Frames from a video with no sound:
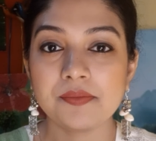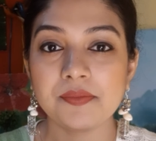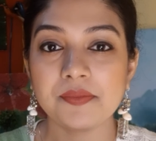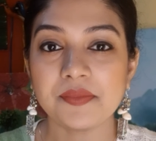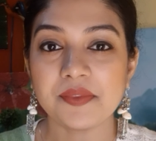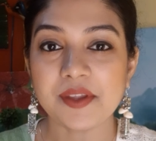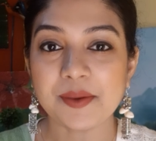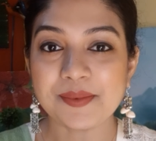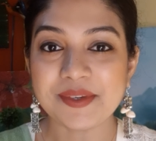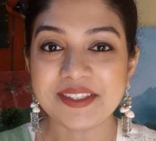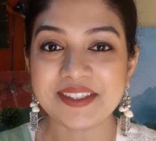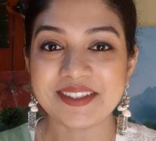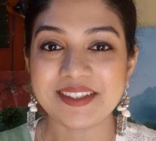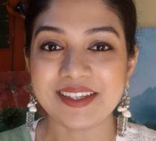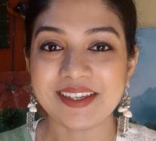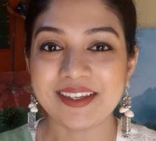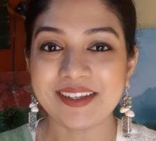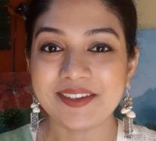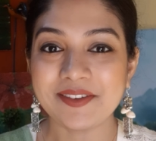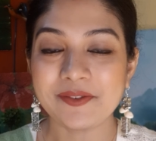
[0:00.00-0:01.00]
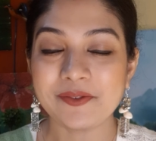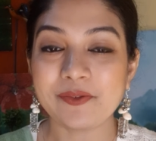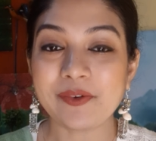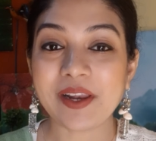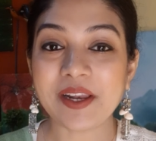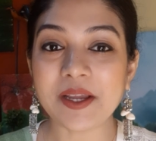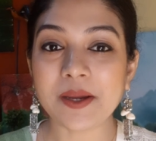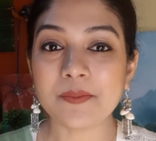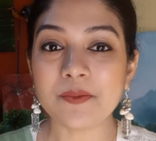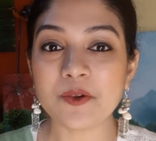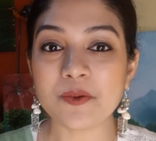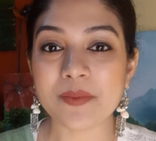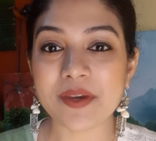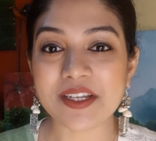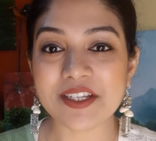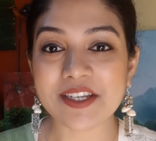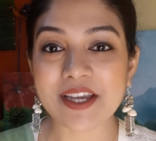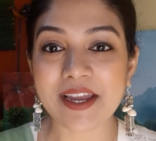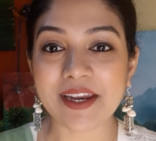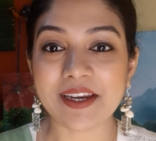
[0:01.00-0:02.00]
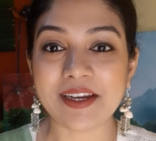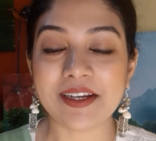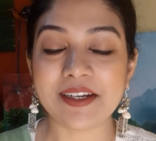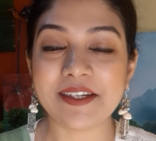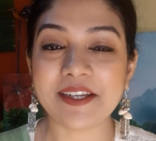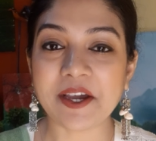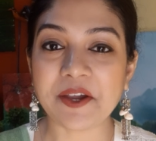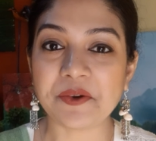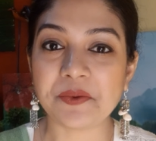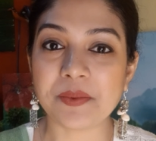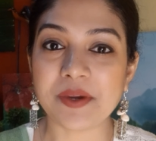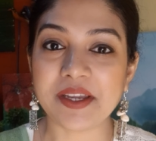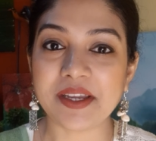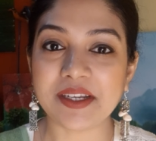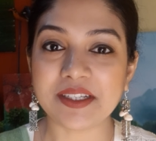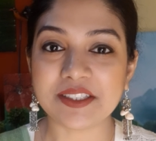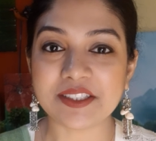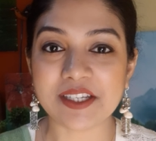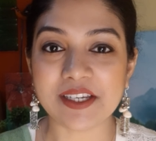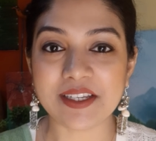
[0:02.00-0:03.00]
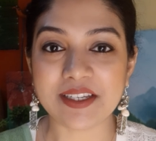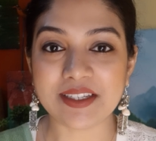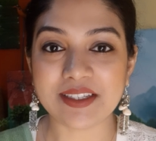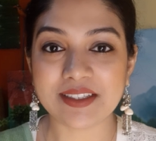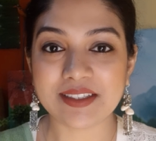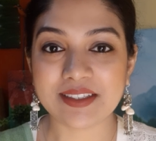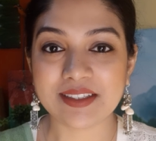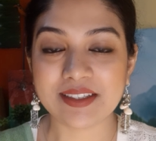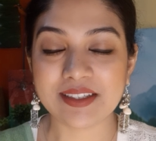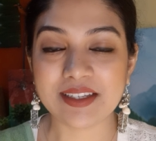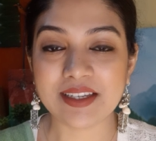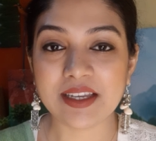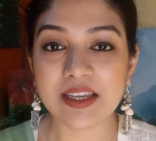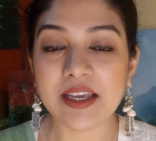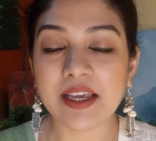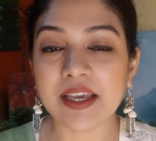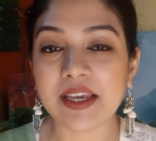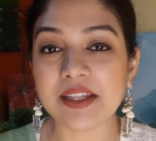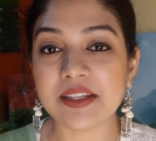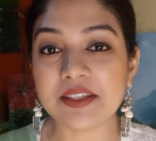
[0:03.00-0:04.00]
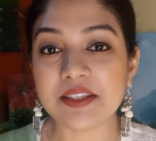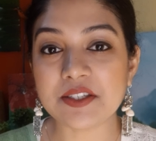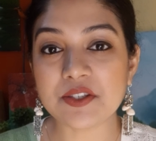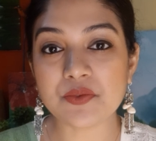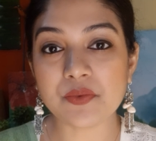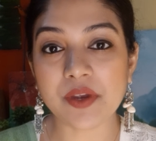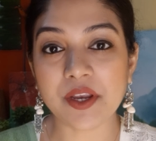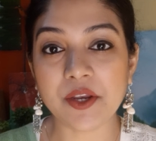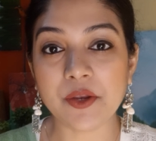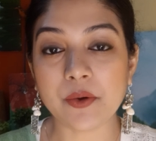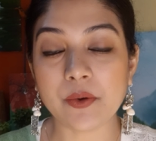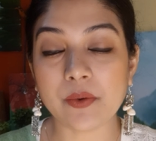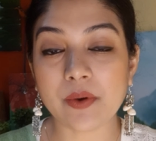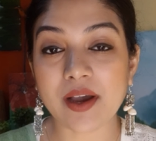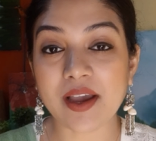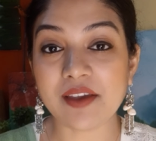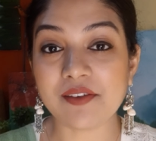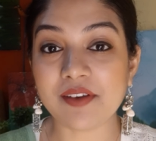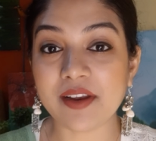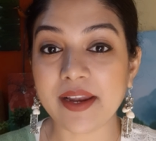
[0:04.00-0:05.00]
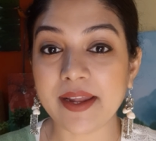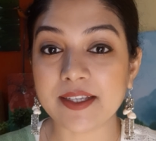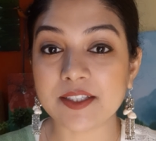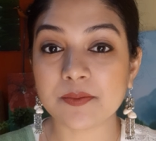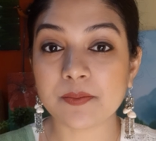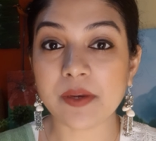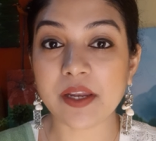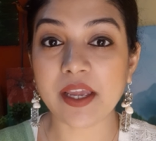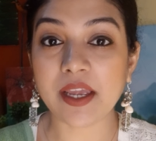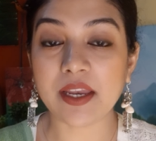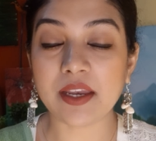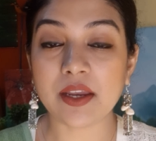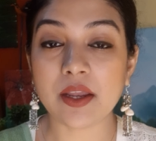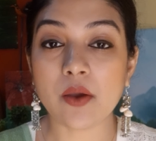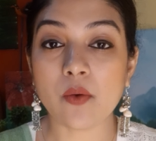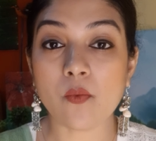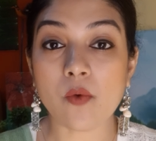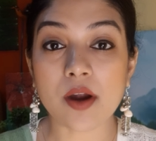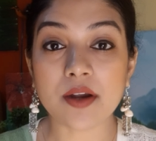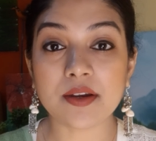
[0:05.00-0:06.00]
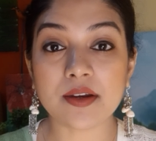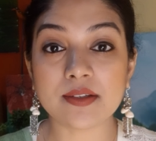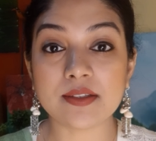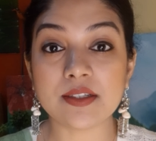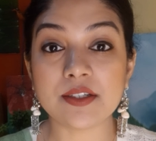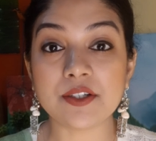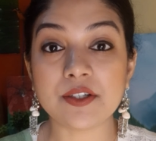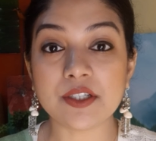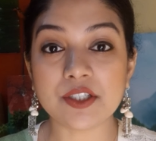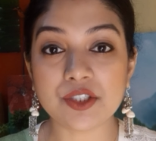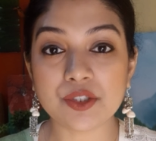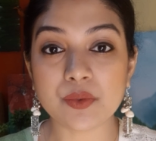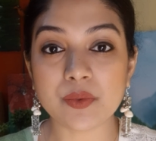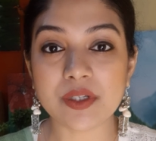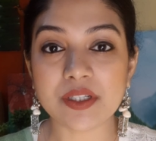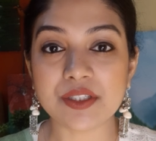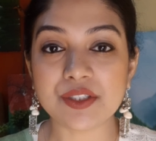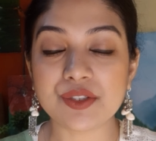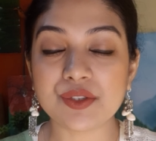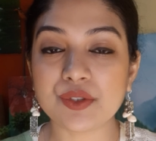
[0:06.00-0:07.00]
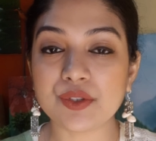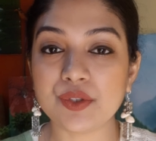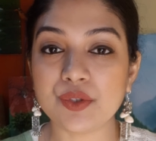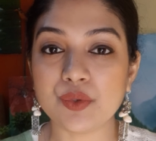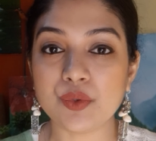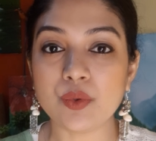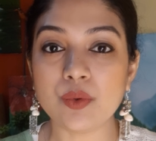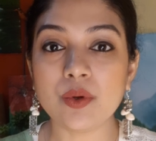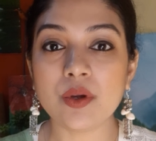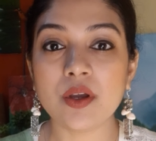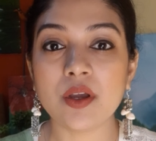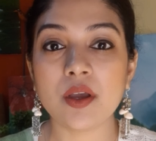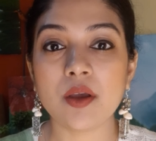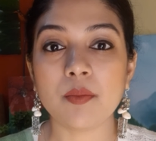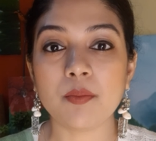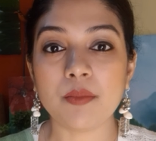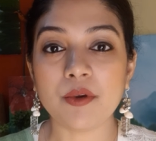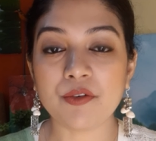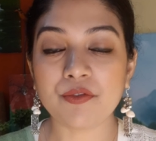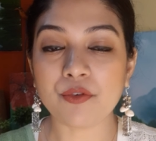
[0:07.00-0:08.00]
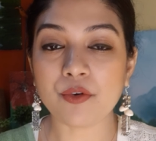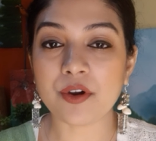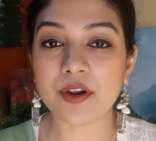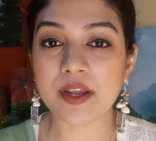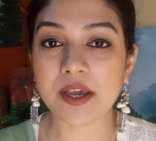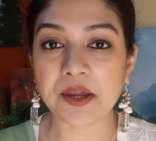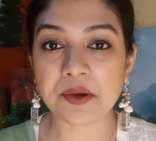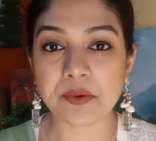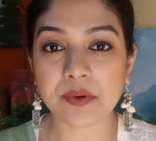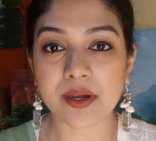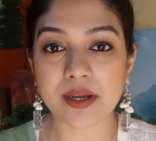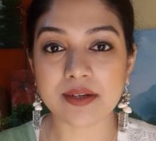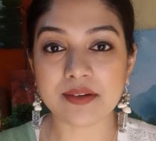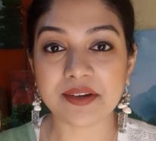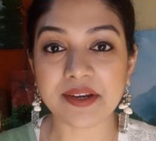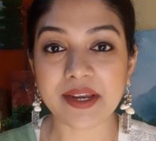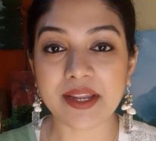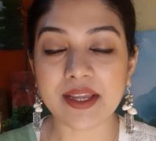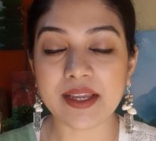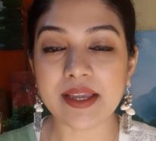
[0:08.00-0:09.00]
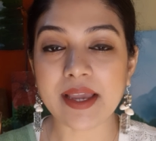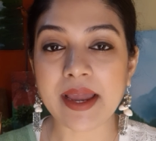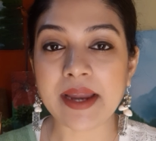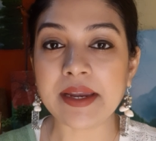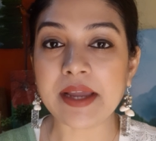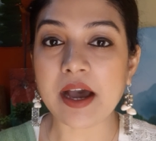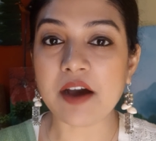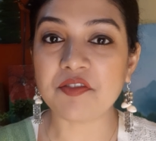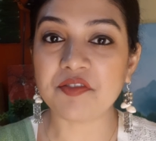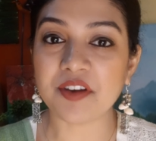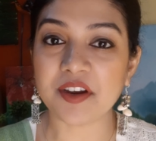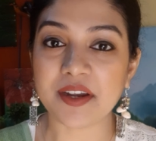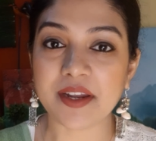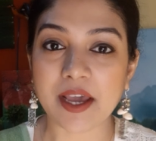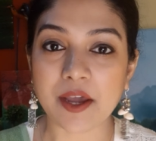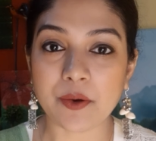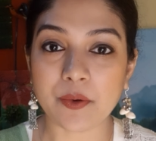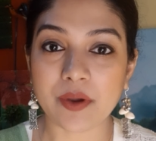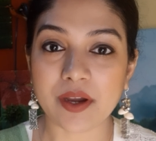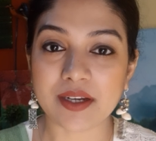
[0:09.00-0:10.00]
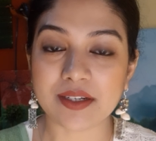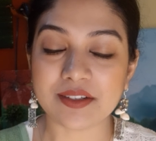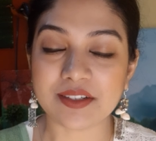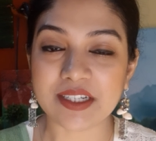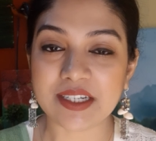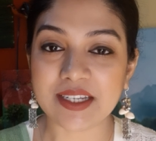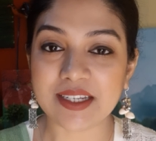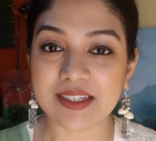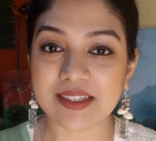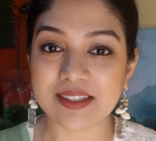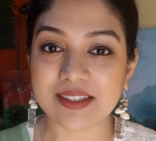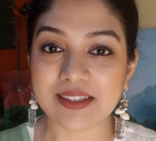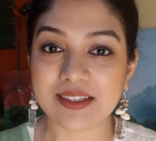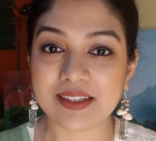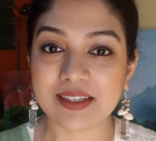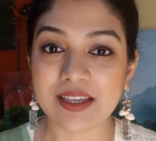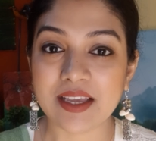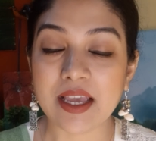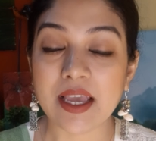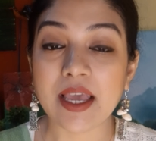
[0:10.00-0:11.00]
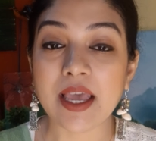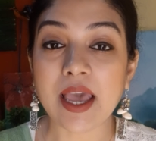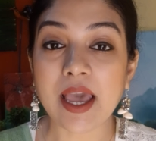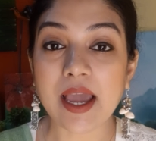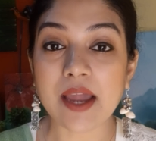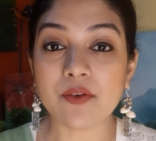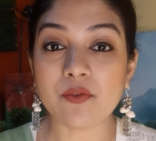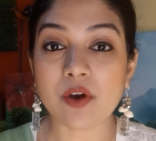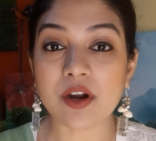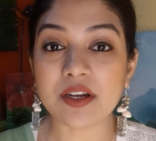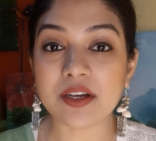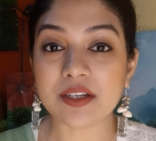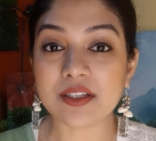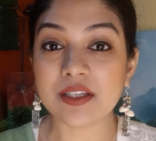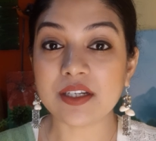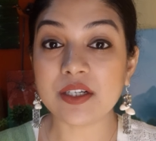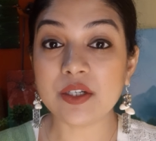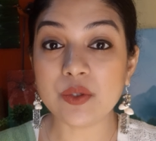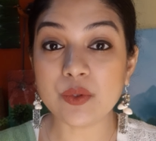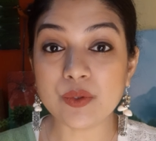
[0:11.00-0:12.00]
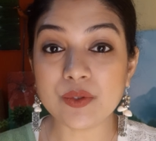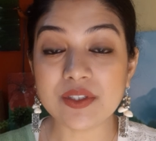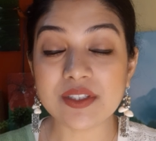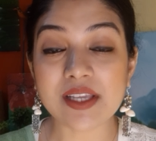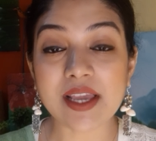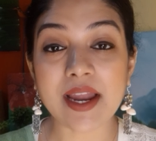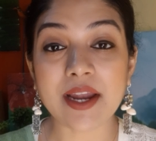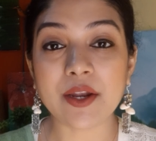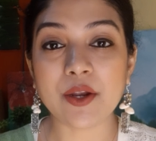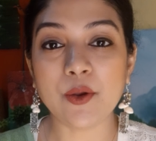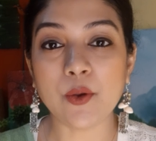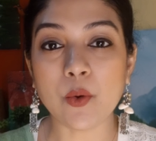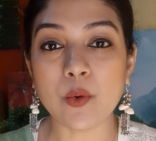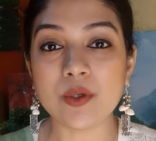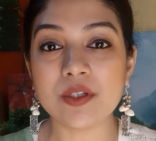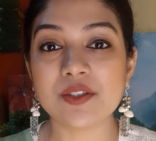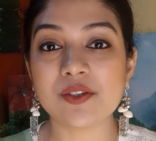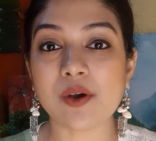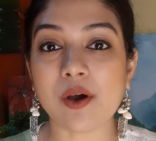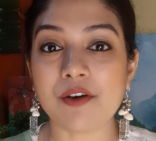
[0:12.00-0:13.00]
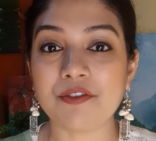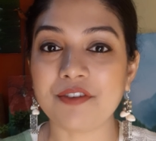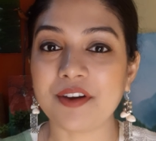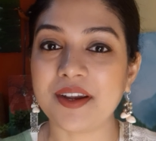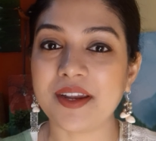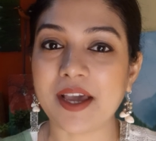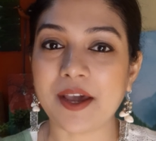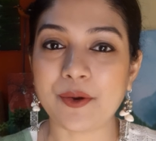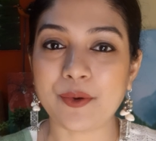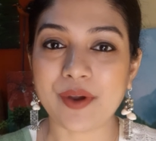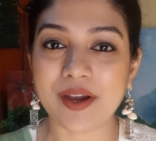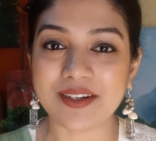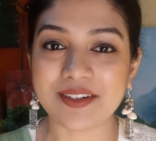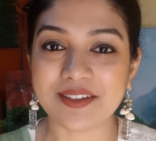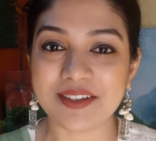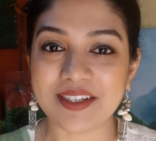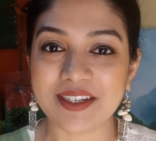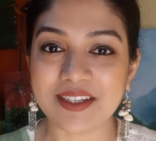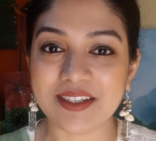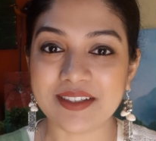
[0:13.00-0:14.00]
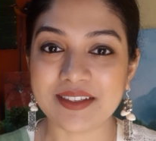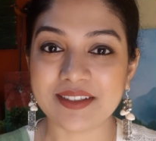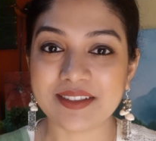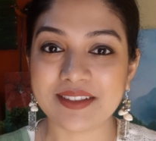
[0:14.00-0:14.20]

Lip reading: Namaste, welcome to my channel Tarot by Anjalli. In this video, I will explain what are the rituals to do before tarot card reading and after tarot card reading, and what are the do's and don'ts of a tarot card reading.